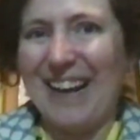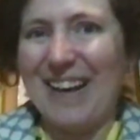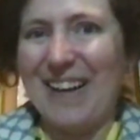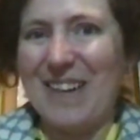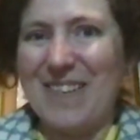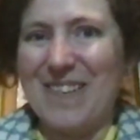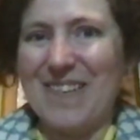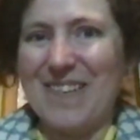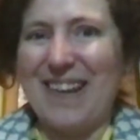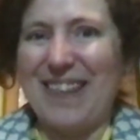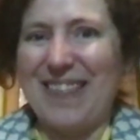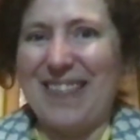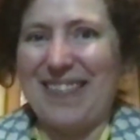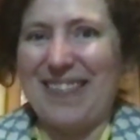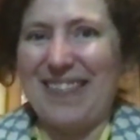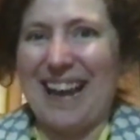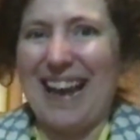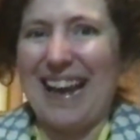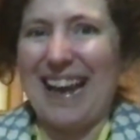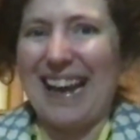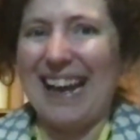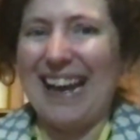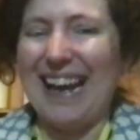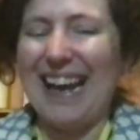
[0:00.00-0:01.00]
with
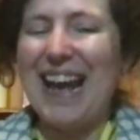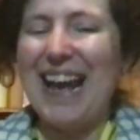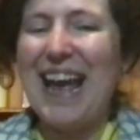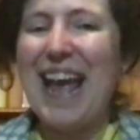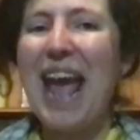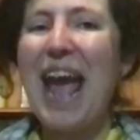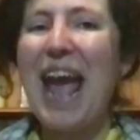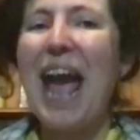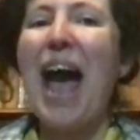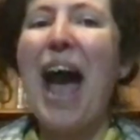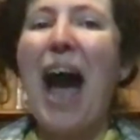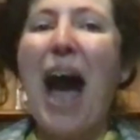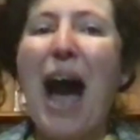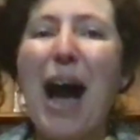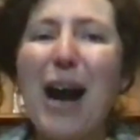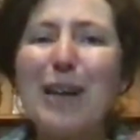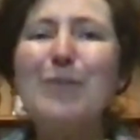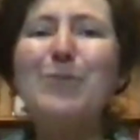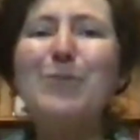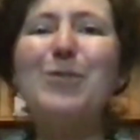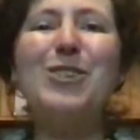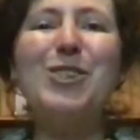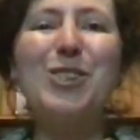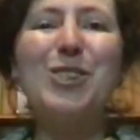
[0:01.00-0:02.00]
that.
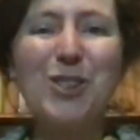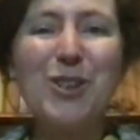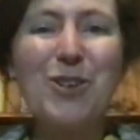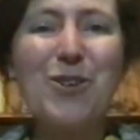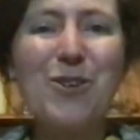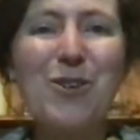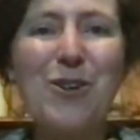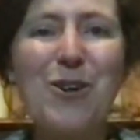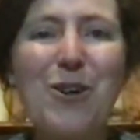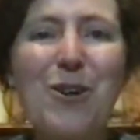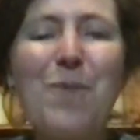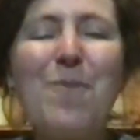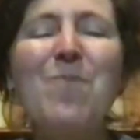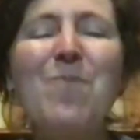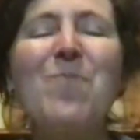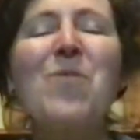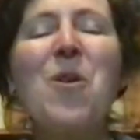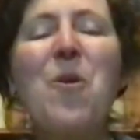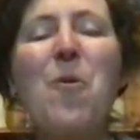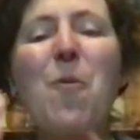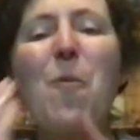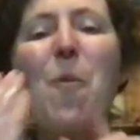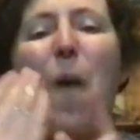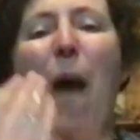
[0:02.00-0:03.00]
I'm sure
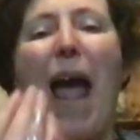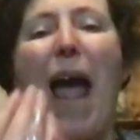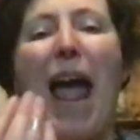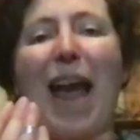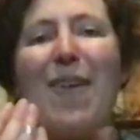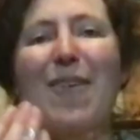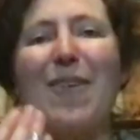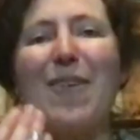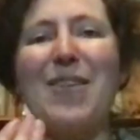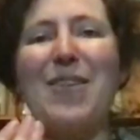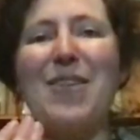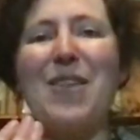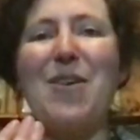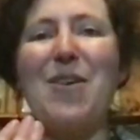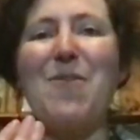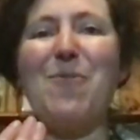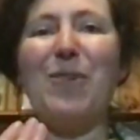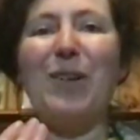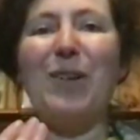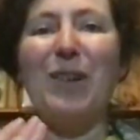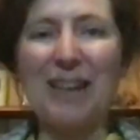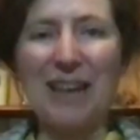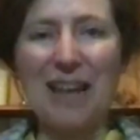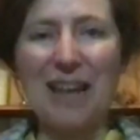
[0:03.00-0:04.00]
wearing them
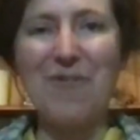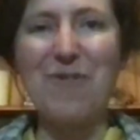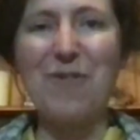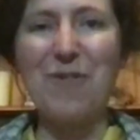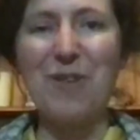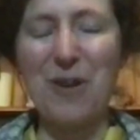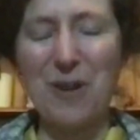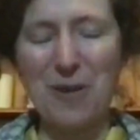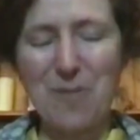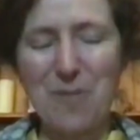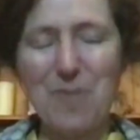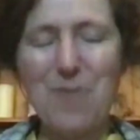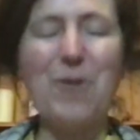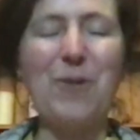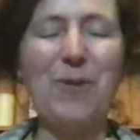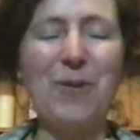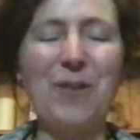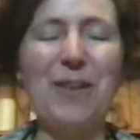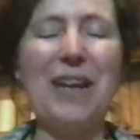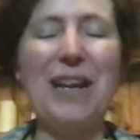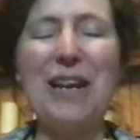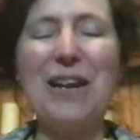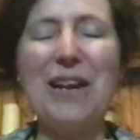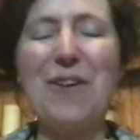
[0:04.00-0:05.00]
will give you more
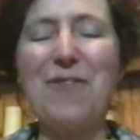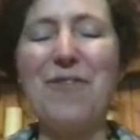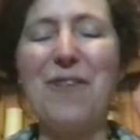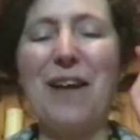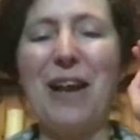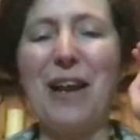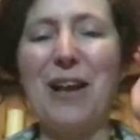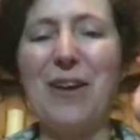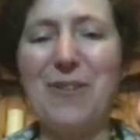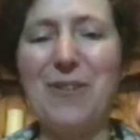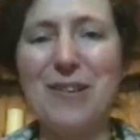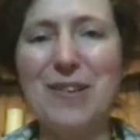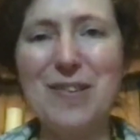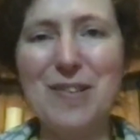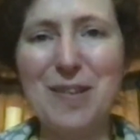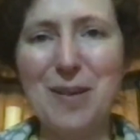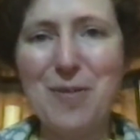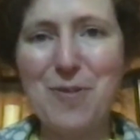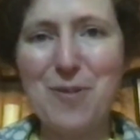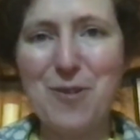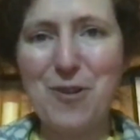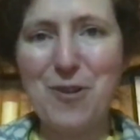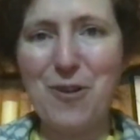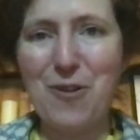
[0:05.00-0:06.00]
than enough eloquence.
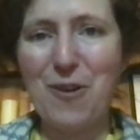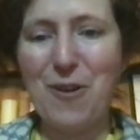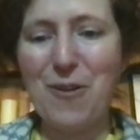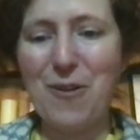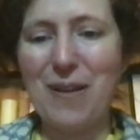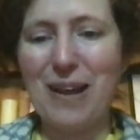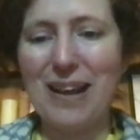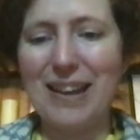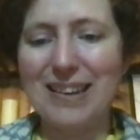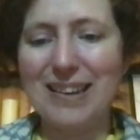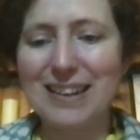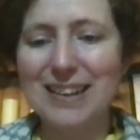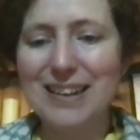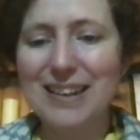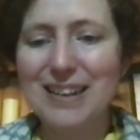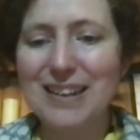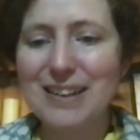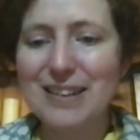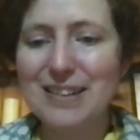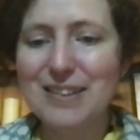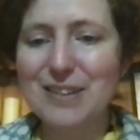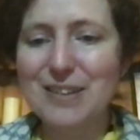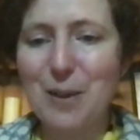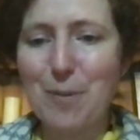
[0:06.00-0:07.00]
I'm sure it will.
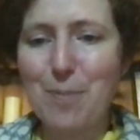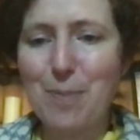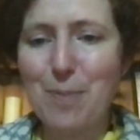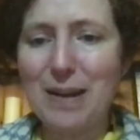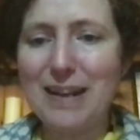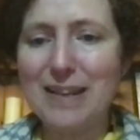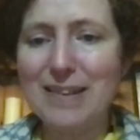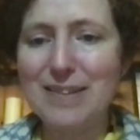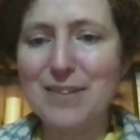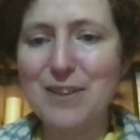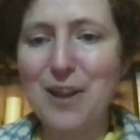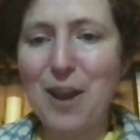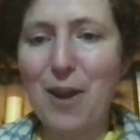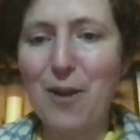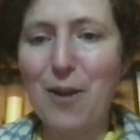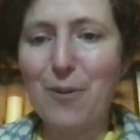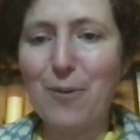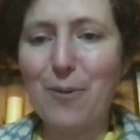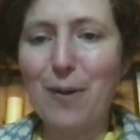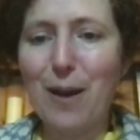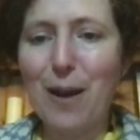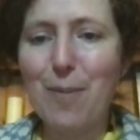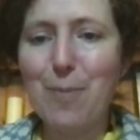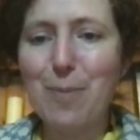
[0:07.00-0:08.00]
So please no
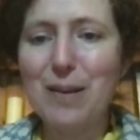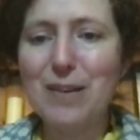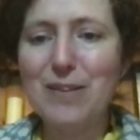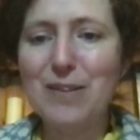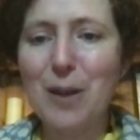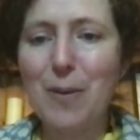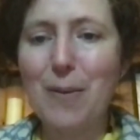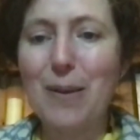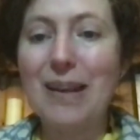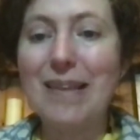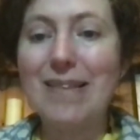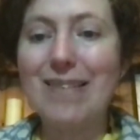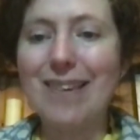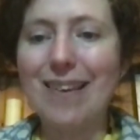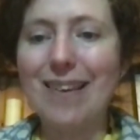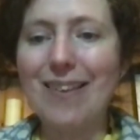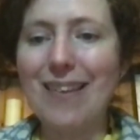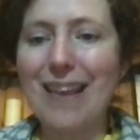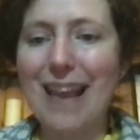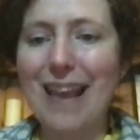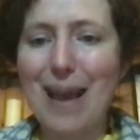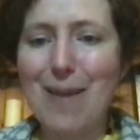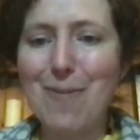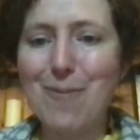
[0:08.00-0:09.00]

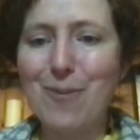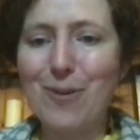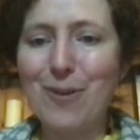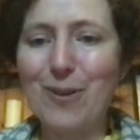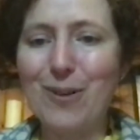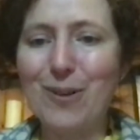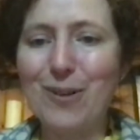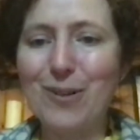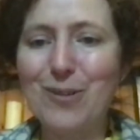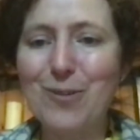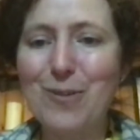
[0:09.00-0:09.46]
eating the emeralds.